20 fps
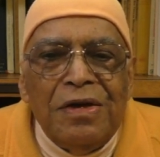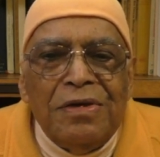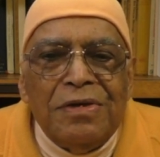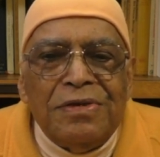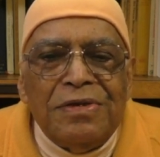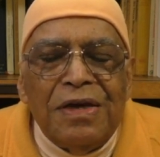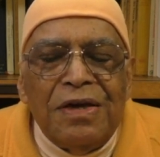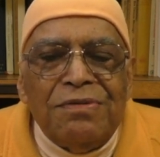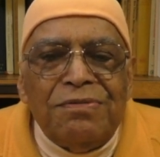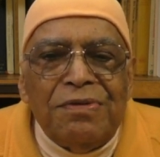
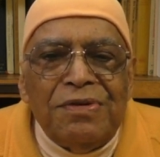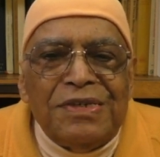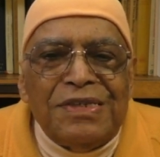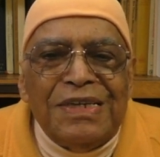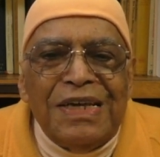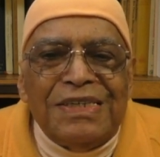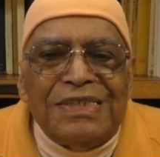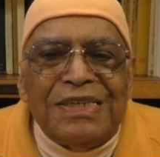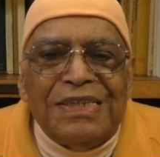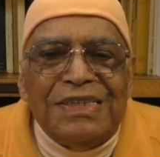
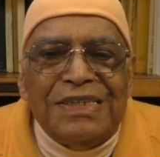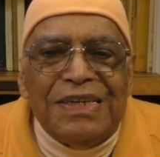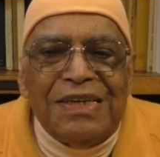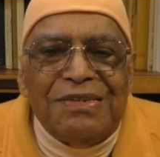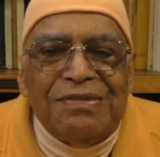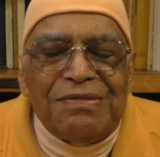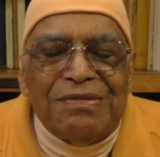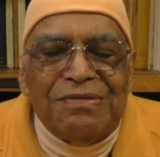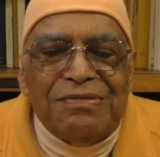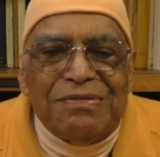Selfishness is
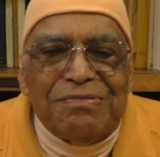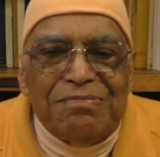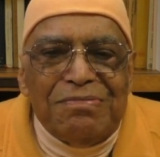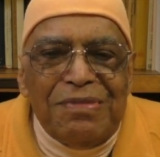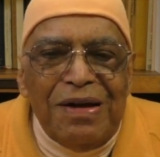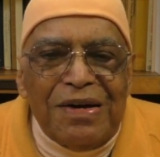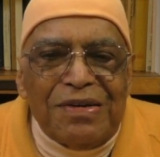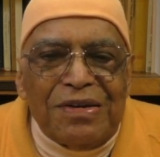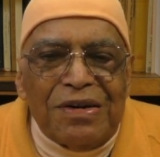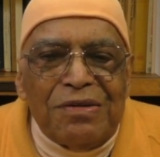a
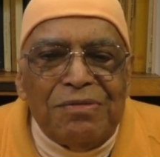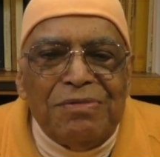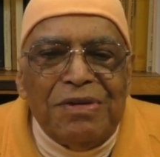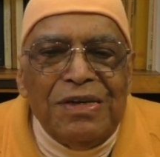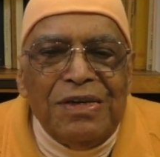matter of